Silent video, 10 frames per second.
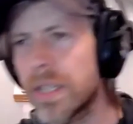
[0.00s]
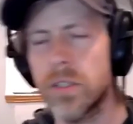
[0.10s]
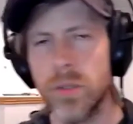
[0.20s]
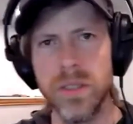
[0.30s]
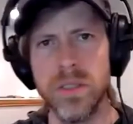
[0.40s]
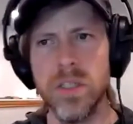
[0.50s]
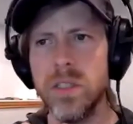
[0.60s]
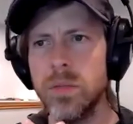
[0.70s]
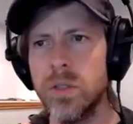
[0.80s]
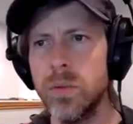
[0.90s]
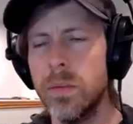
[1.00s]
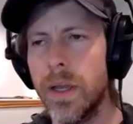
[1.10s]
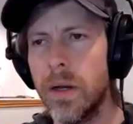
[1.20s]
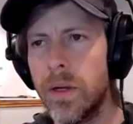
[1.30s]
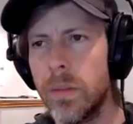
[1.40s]
the transition between
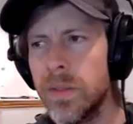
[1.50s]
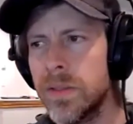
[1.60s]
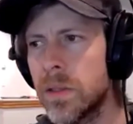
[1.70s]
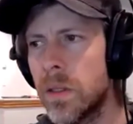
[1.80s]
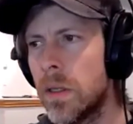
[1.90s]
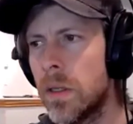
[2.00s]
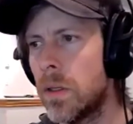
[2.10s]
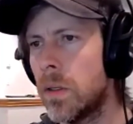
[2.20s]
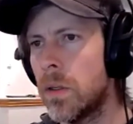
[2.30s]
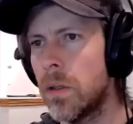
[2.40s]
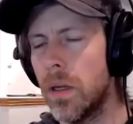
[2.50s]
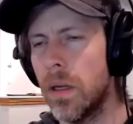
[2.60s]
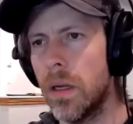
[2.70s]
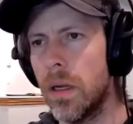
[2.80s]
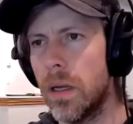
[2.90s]
panoramas?
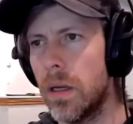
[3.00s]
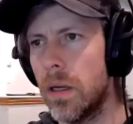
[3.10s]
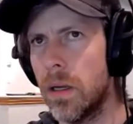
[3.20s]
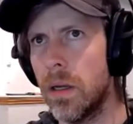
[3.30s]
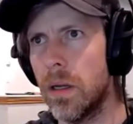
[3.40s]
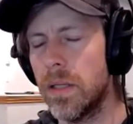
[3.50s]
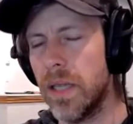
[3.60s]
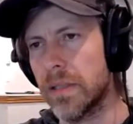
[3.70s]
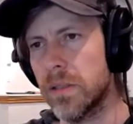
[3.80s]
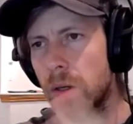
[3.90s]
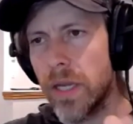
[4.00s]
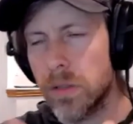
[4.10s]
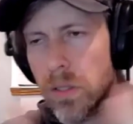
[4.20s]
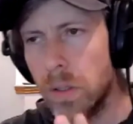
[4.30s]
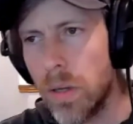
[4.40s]
Yes. Okay,
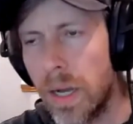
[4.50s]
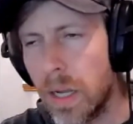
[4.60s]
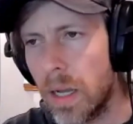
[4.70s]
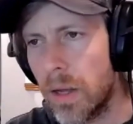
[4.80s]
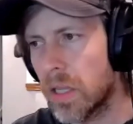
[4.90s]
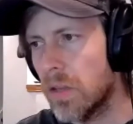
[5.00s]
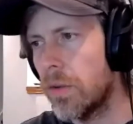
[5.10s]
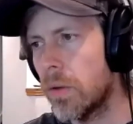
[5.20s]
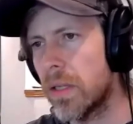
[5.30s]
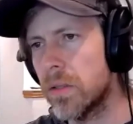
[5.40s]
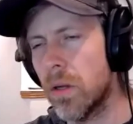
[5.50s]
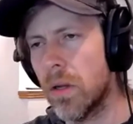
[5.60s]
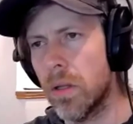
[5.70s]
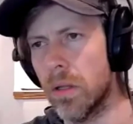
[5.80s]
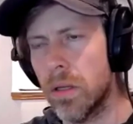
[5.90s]
so I'll give you guys
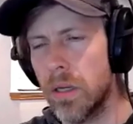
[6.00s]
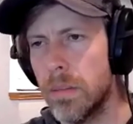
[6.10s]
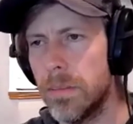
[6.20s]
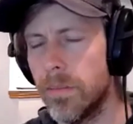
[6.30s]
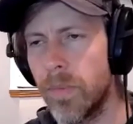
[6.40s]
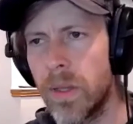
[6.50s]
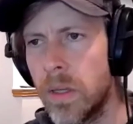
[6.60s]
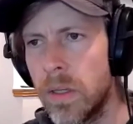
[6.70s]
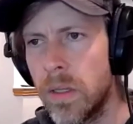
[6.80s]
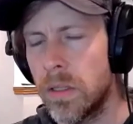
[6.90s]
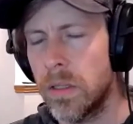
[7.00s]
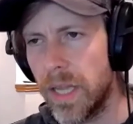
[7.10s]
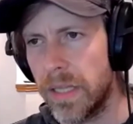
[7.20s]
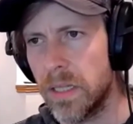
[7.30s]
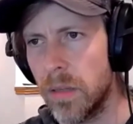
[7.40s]
all the
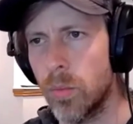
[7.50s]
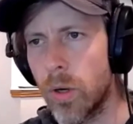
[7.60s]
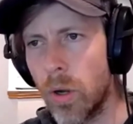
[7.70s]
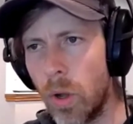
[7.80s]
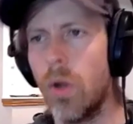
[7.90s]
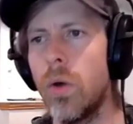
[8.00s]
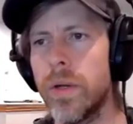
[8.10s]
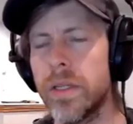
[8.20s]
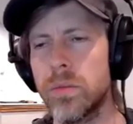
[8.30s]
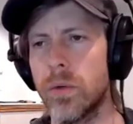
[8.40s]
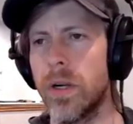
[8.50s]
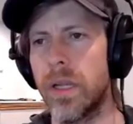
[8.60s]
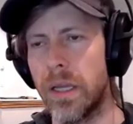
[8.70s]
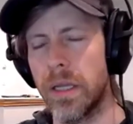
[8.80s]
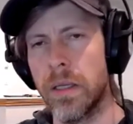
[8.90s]
heads up. We're always
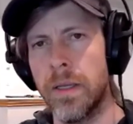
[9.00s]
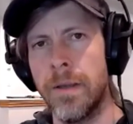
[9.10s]
working